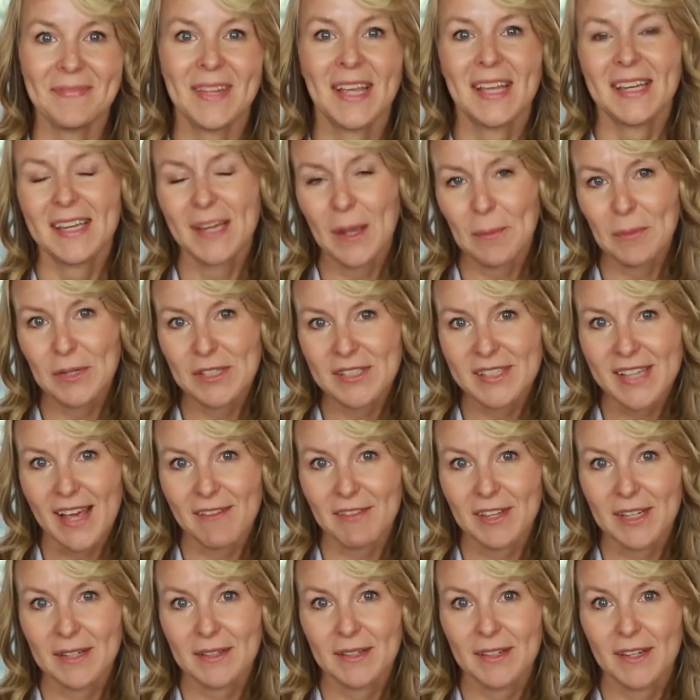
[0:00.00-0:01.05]
Number
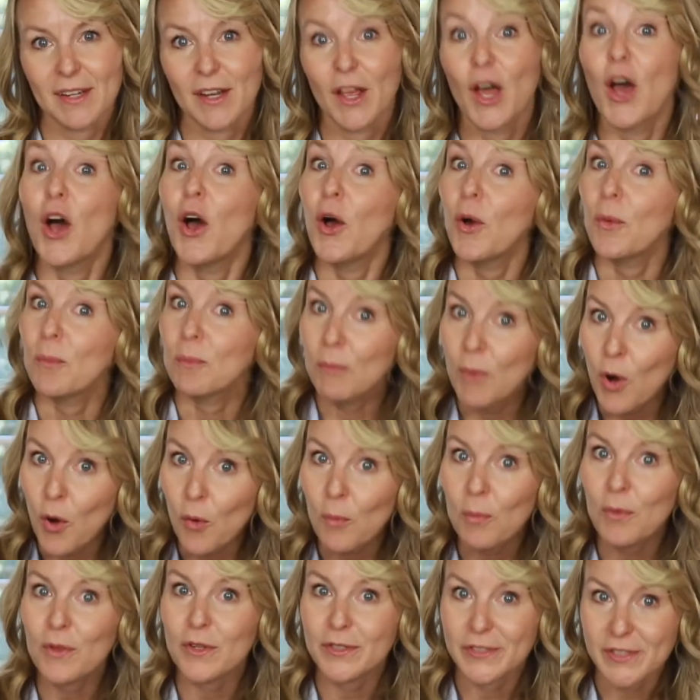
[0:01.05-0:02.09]
7,
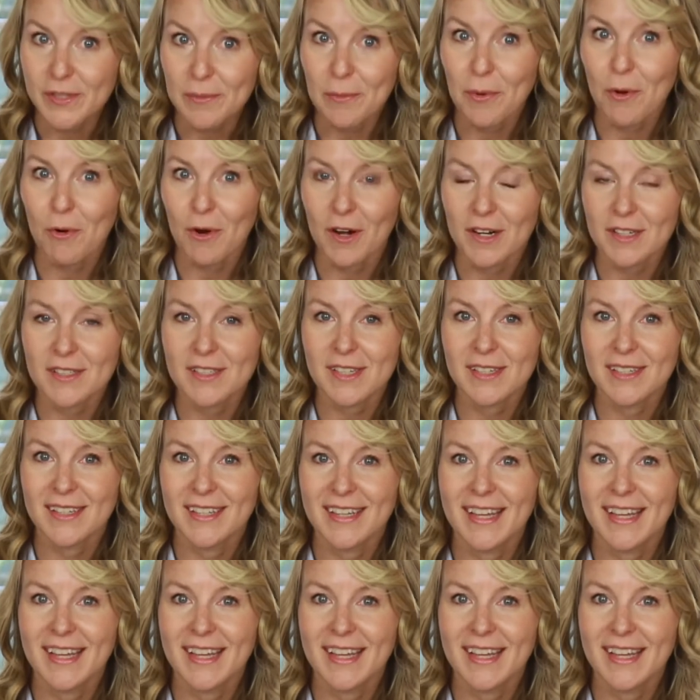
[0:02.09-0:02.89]
mobile support.